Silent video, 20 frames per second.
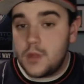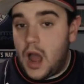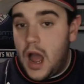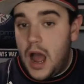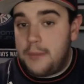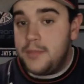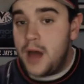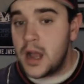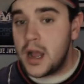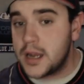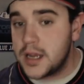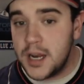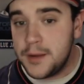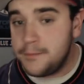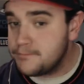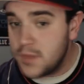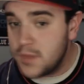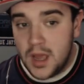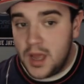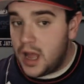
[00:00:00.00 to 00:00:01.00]
I'm not
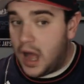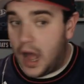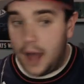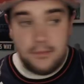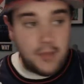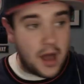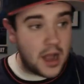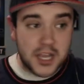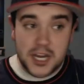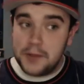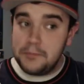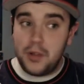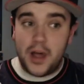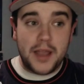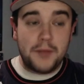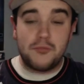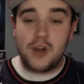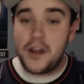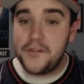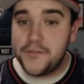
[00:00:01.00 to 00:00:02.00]
gonna
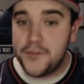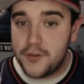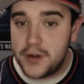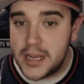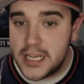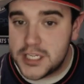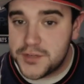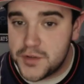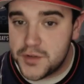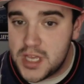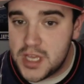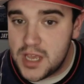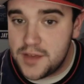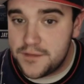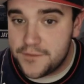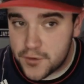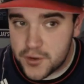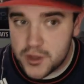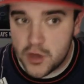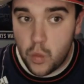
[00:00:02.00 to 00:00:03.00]
blame referees for
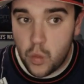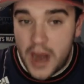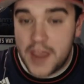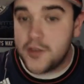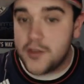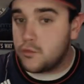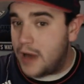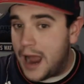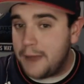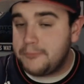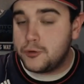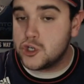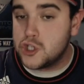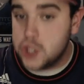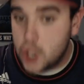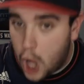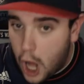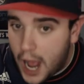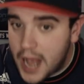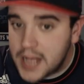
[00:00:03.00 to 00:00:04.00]
the way the Raptors
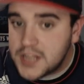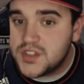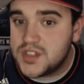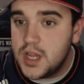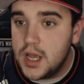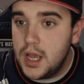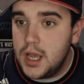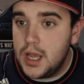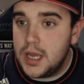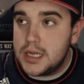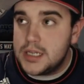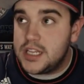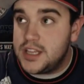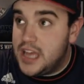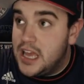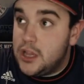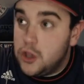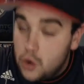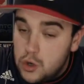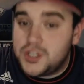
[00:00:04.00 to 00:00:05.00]
lost. Did
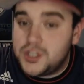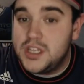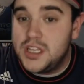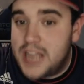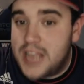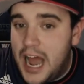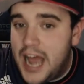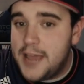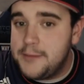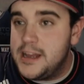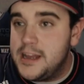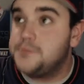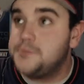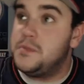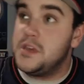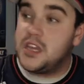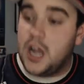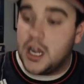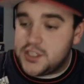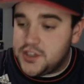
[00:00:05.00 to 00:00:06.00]
they lose in the dying minutes
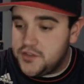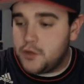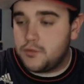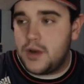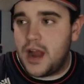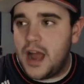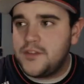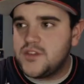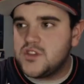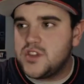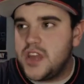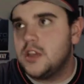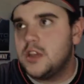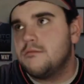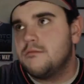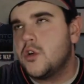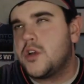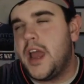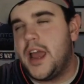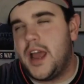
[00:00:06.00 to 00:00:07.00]
because of the refs?
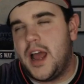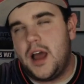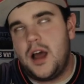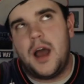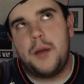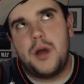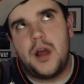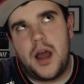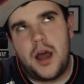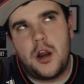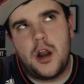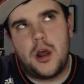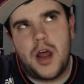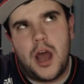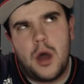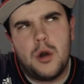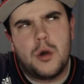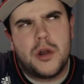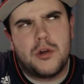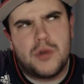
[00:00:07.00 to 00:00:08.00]
How
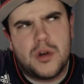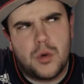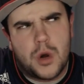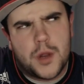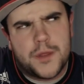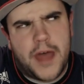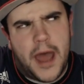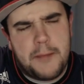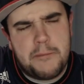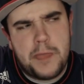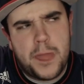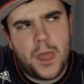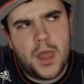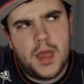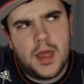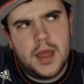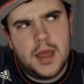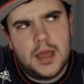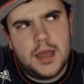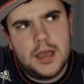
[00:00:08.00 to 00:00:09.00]
do I reword that?
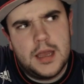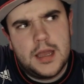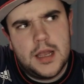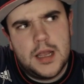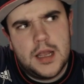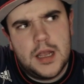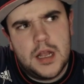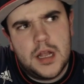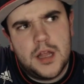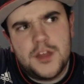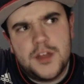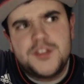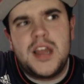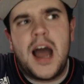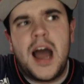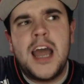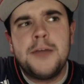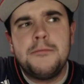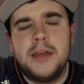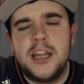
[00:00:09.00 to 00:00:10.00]
The
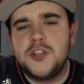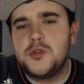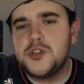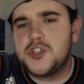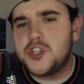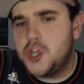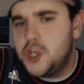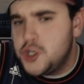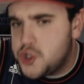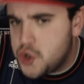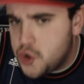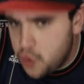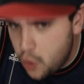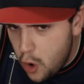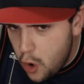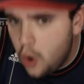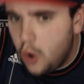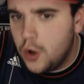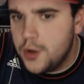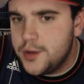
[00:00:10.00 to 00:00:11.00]
dying minutes was
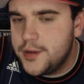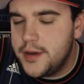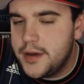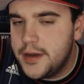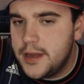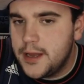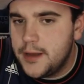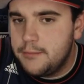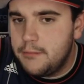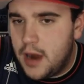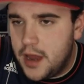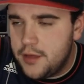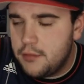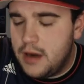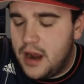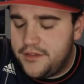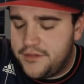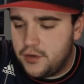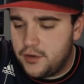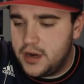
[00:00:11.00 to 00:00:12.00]
controlled by the
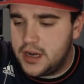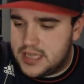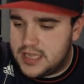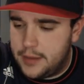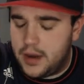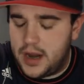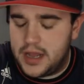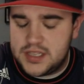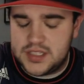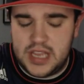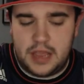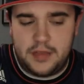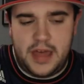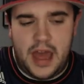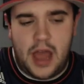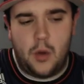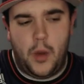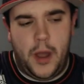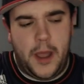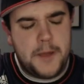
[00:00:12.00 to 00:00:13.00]
referees. How about I say it
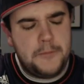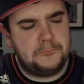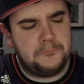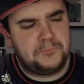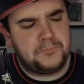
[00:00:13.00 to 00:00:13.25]
that way?